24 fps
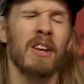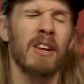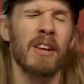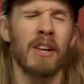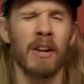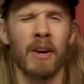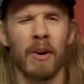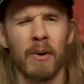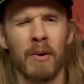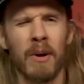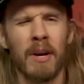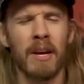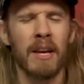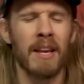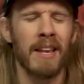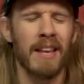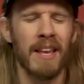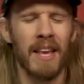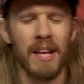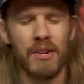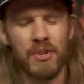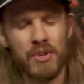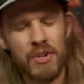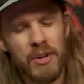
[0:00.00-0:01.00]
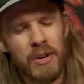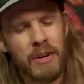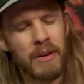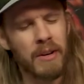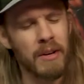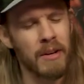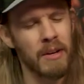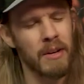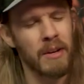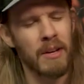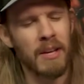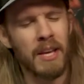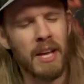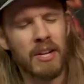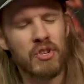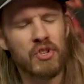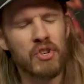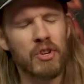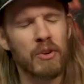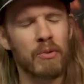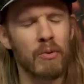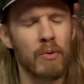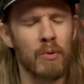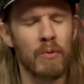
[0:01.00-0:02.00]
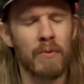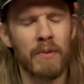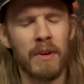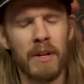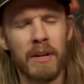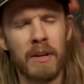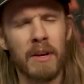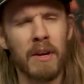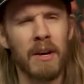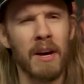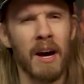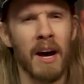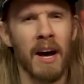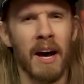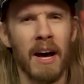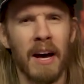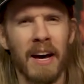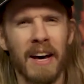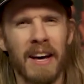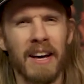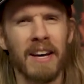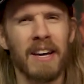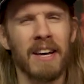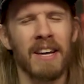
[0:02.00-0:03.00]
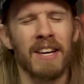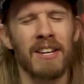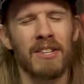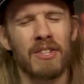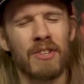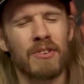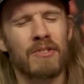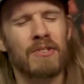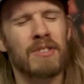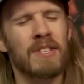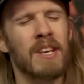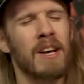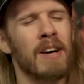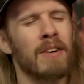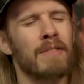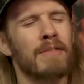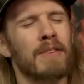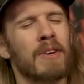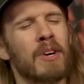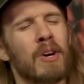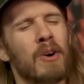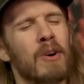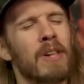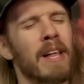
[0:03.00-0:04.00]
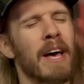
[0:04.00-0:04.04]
you know, get you grooving to yourself and go